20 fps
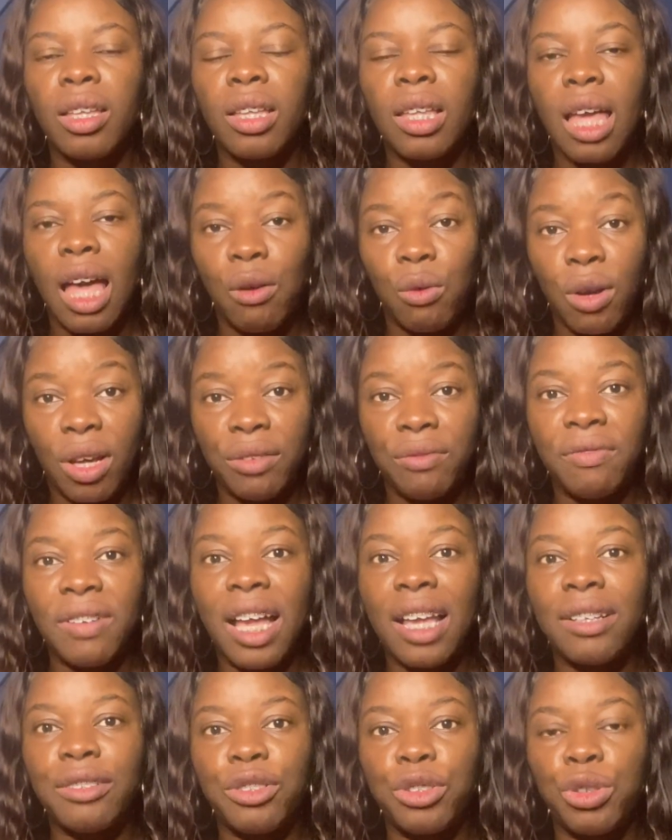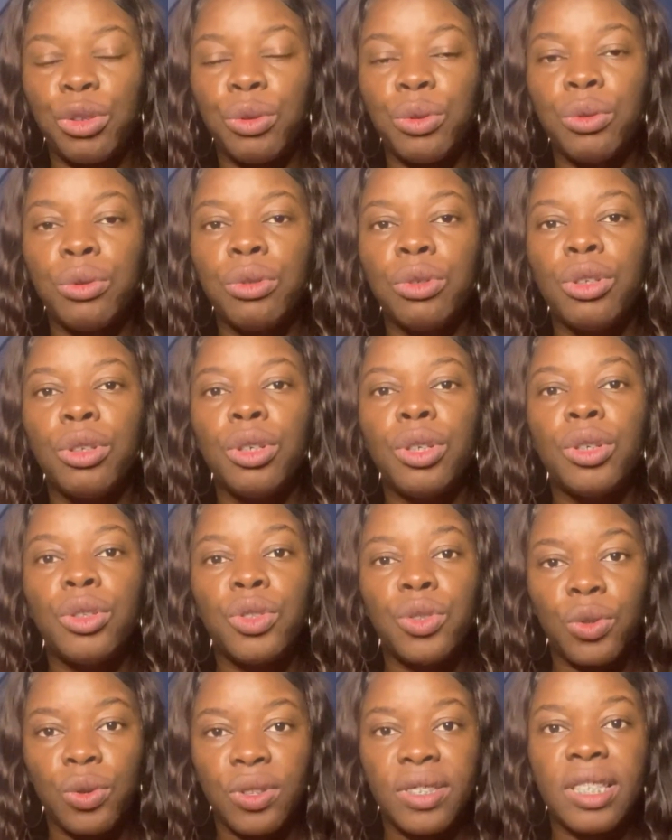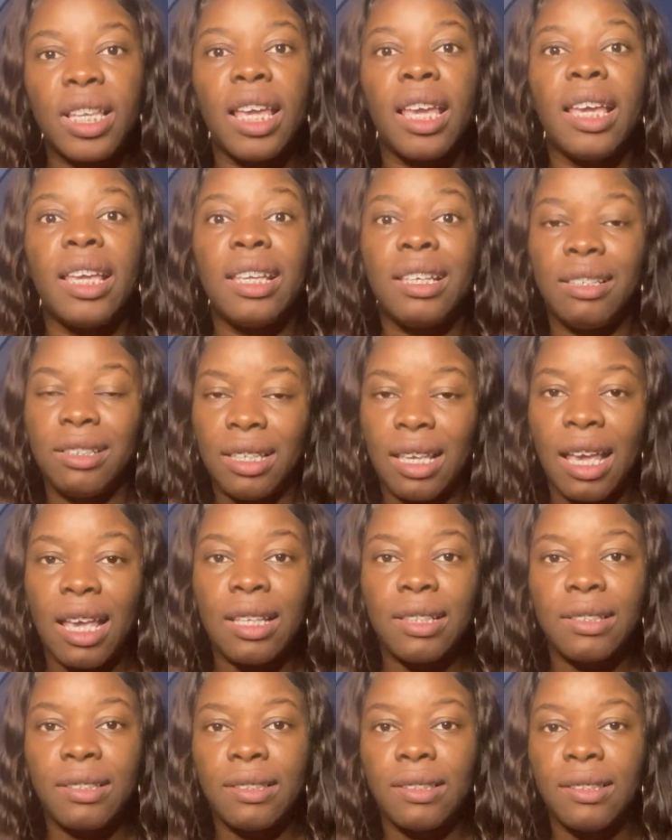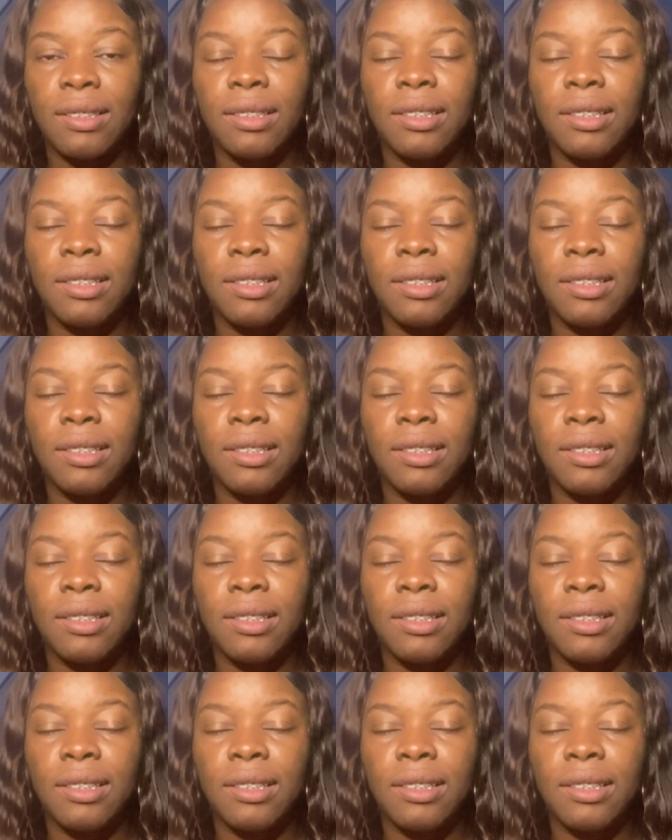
I would advise you to say yes.